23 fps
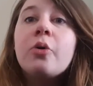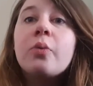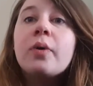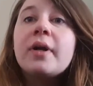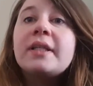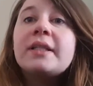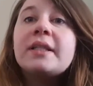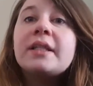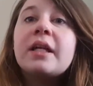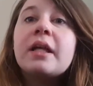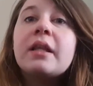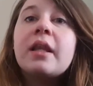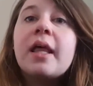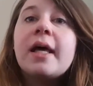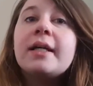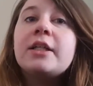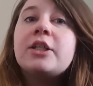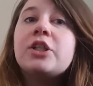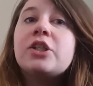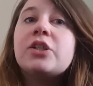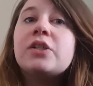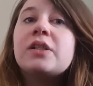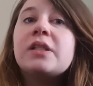recent
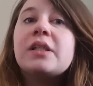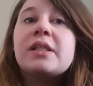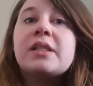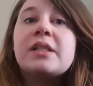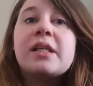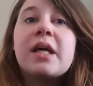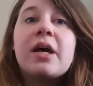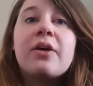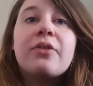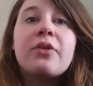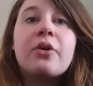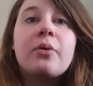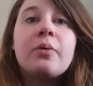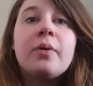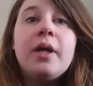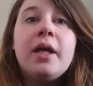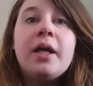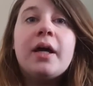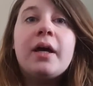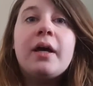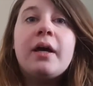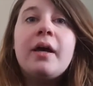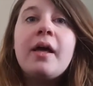elections in South
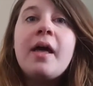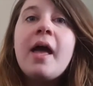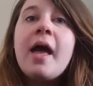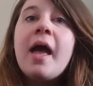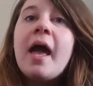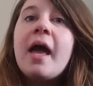Korea,